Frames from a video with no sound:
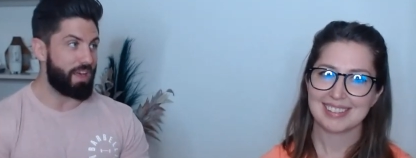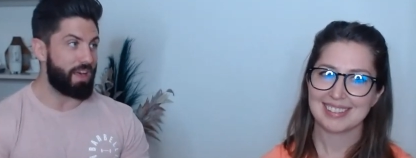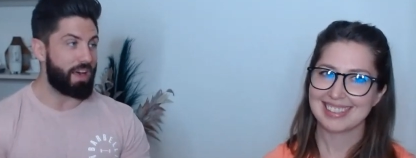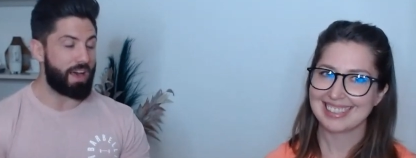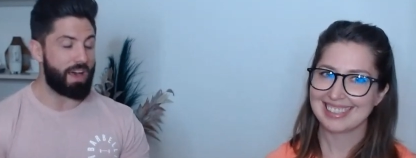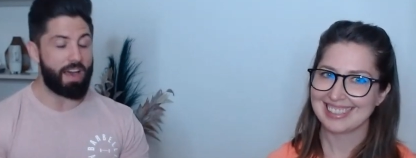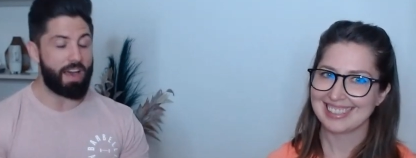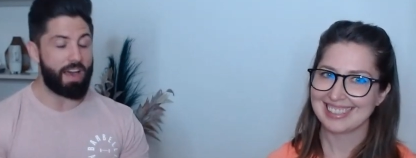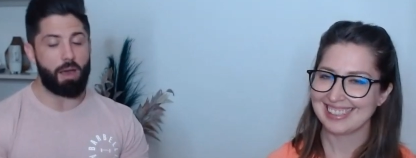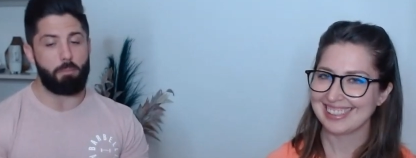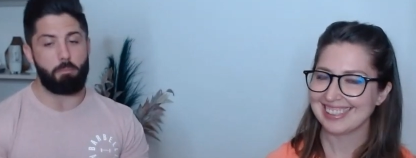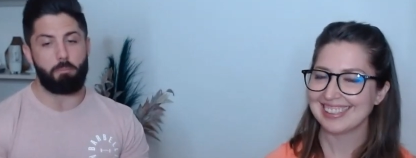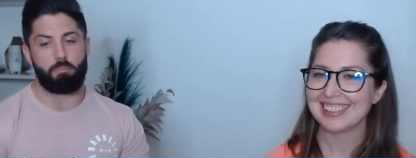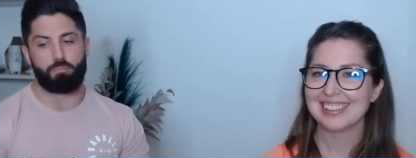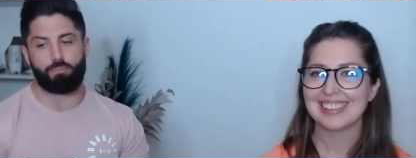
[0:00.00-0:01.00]
Speaker 1: Um,
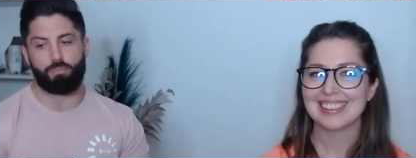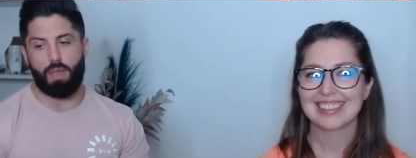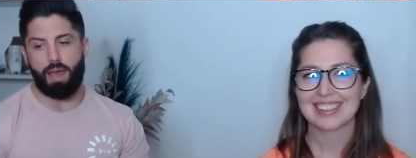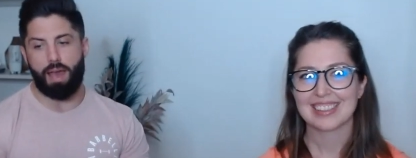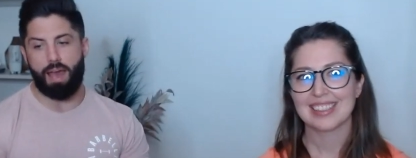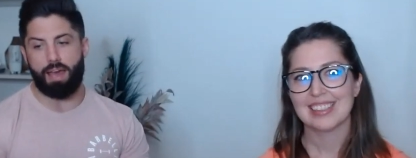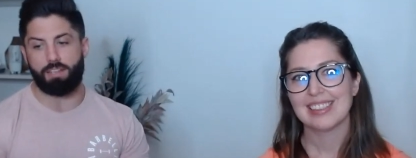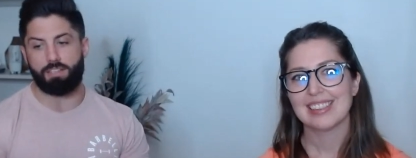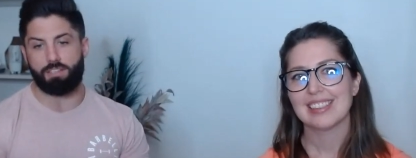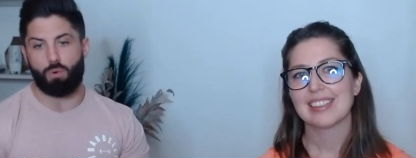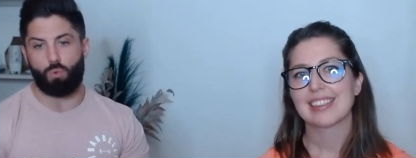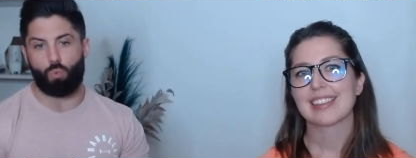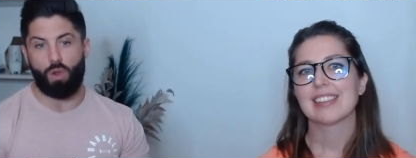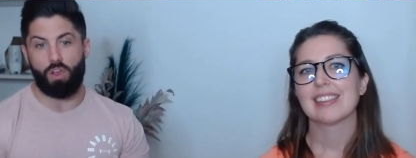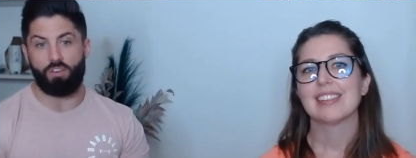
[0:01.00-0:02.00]
and
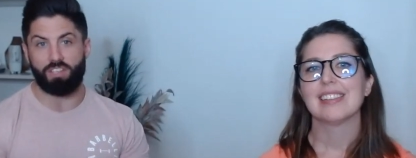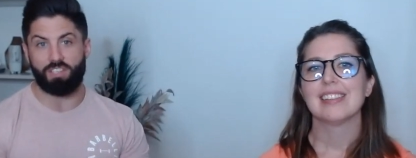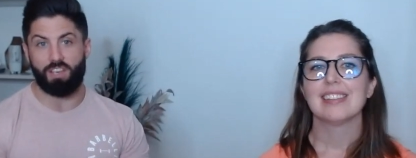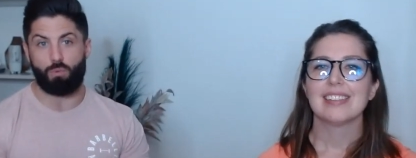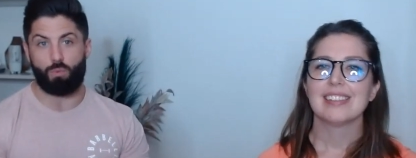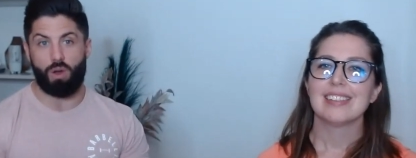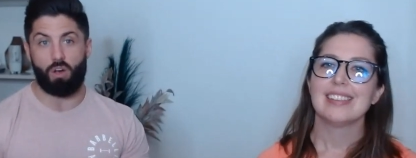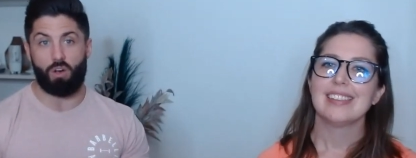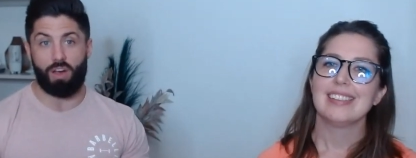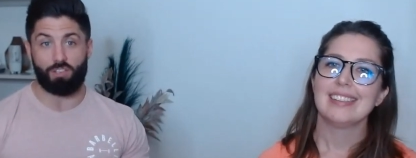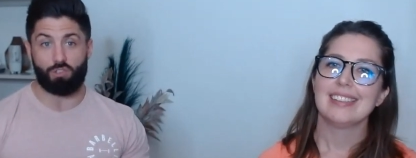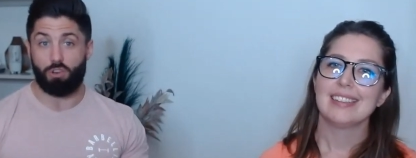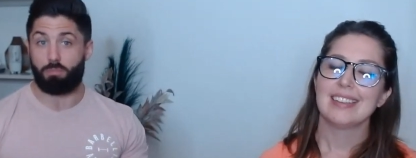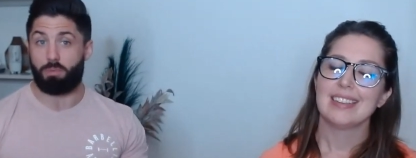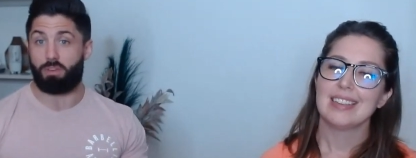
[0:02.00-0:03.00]
where is it? Well, it's going
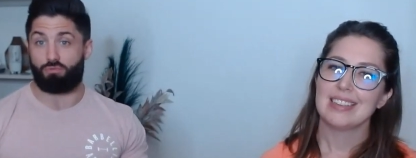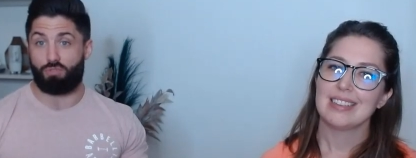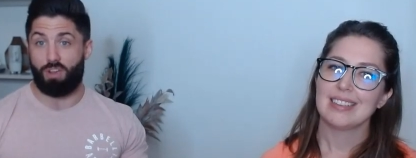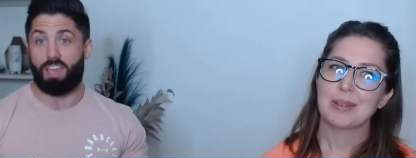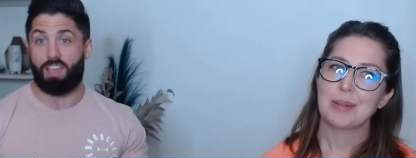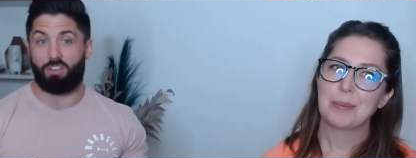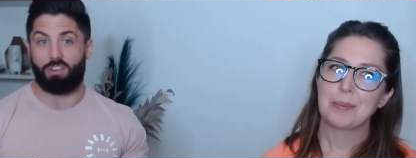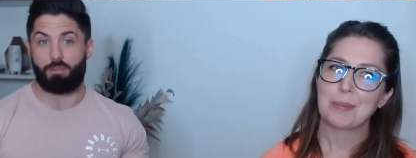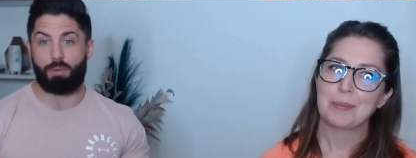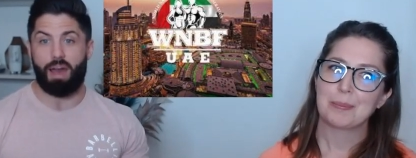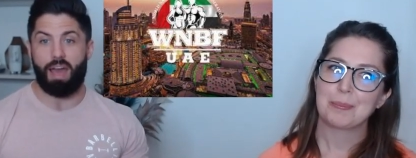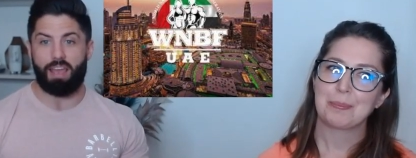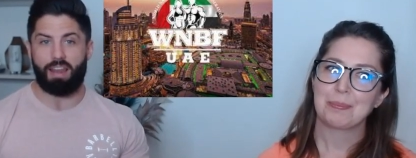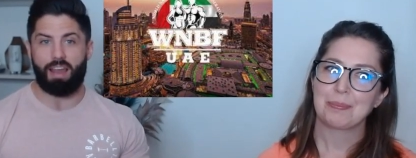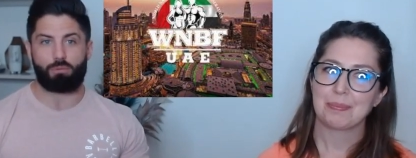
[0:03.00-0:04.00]
to be right here in Dubai.
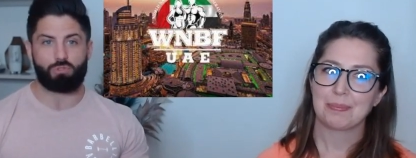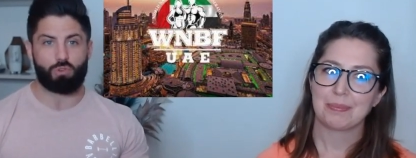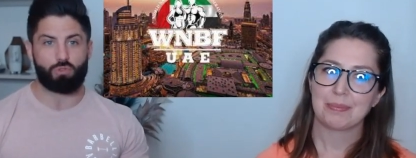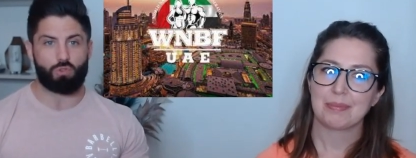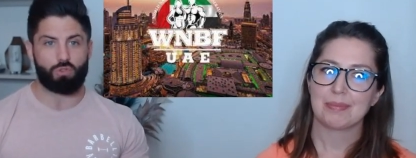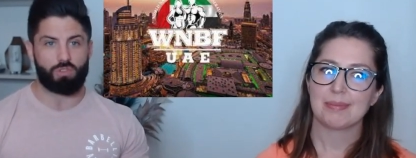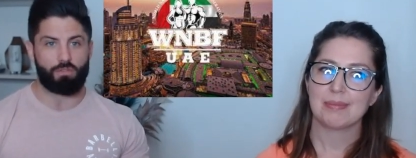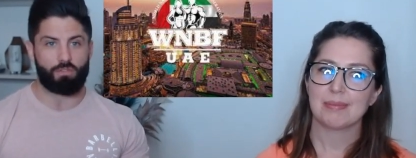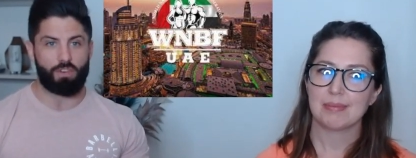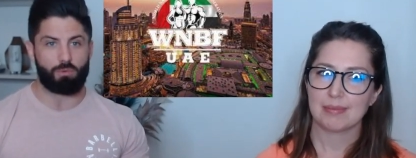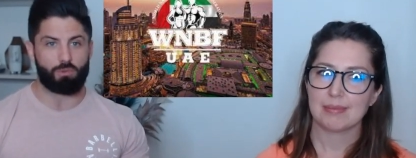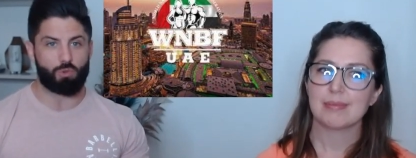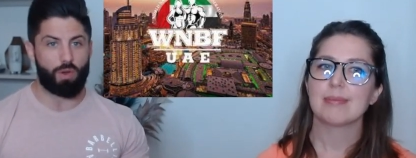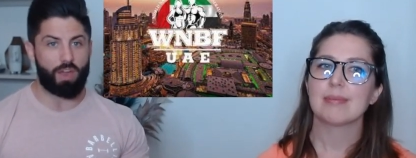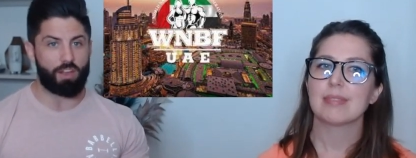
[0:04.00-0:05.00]
And that was also something that was
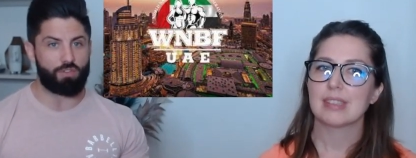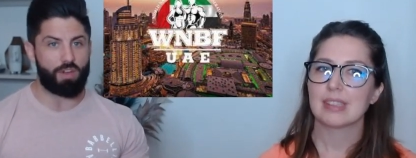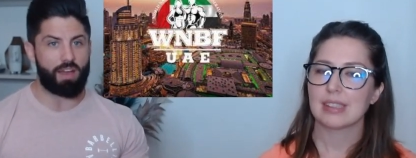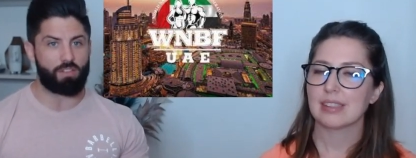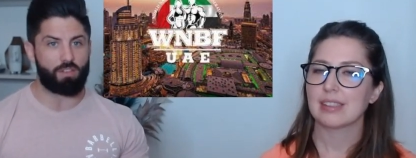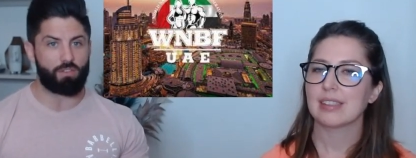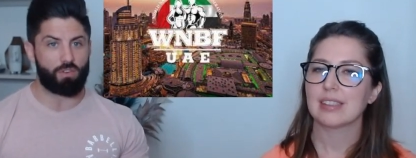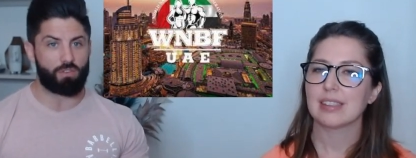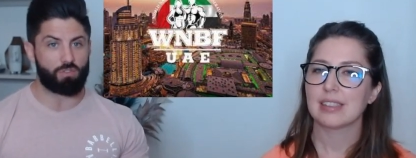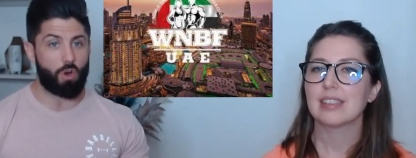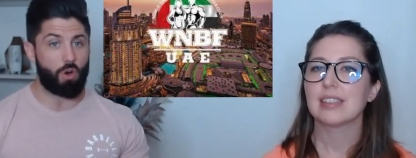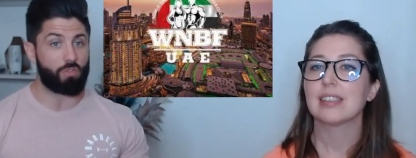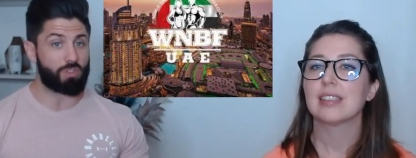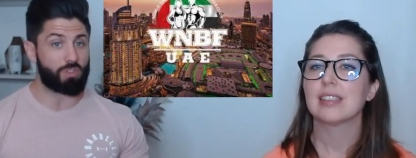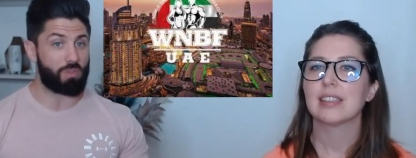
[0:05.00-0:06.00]
quite attractive to us.
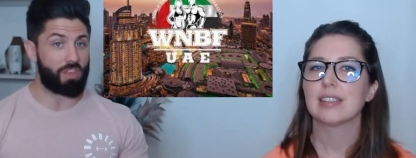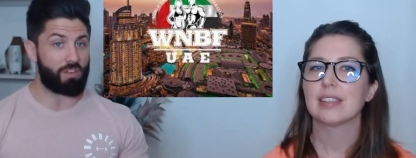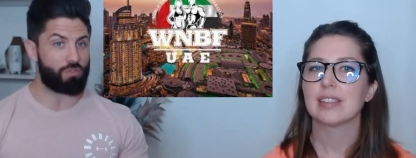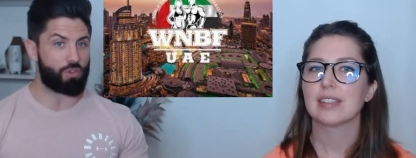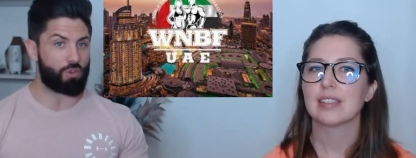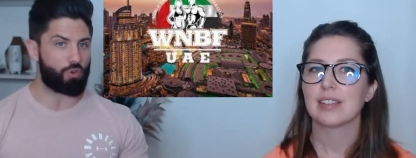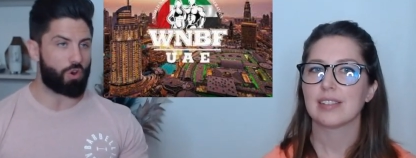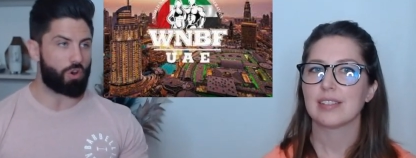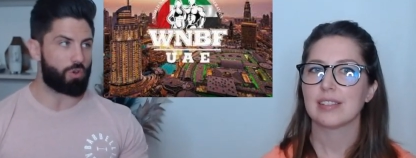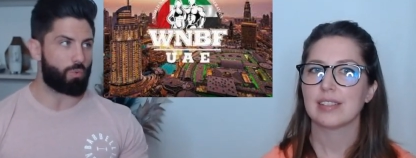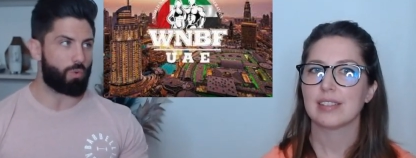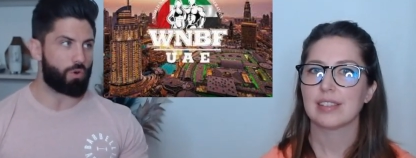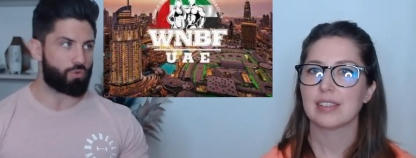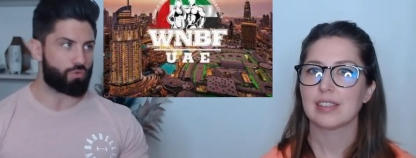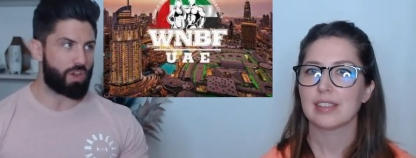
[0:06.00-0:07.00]
Obviously, with everything going on in the
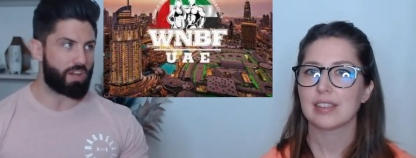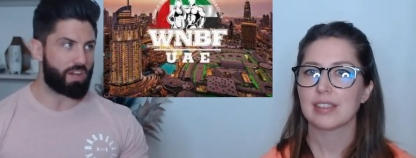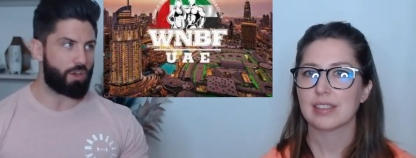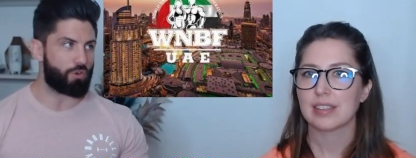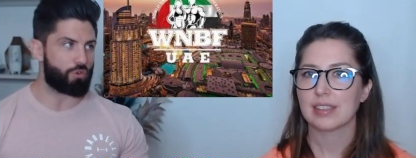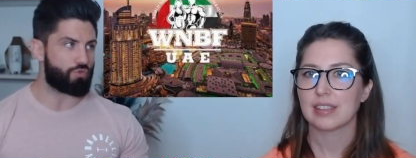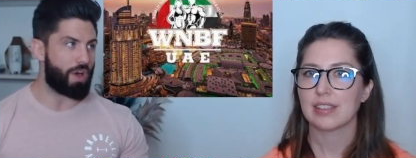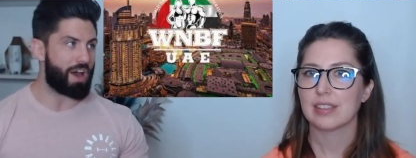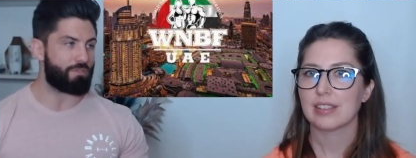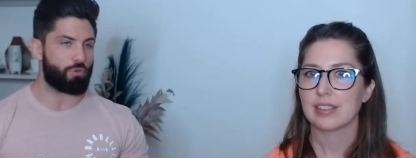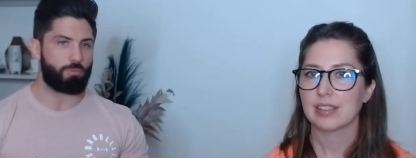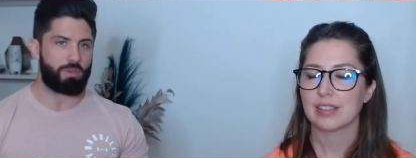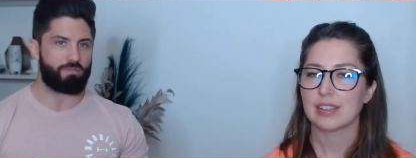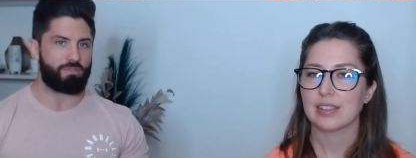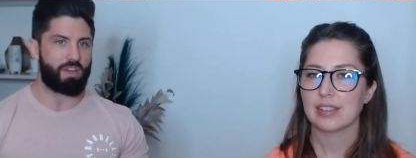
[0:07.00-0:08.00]
world right now, travel
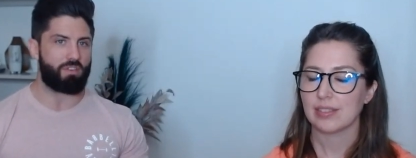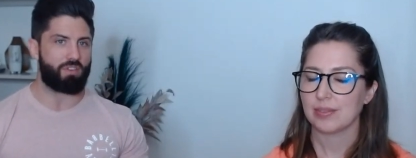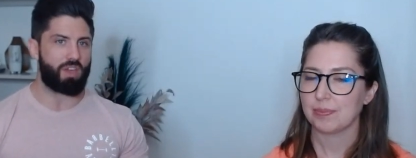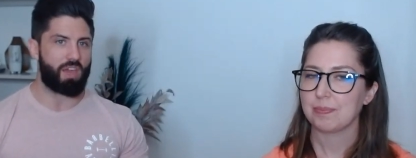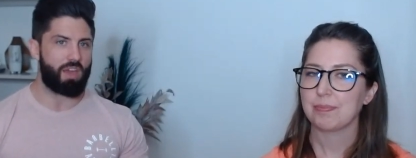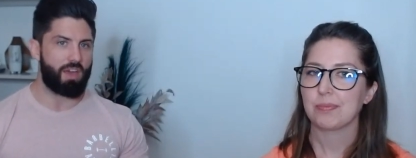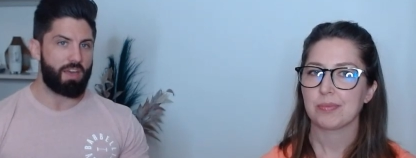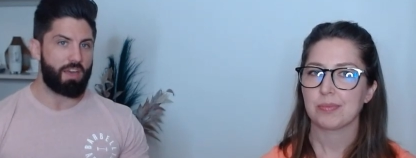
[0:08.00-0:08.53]
being very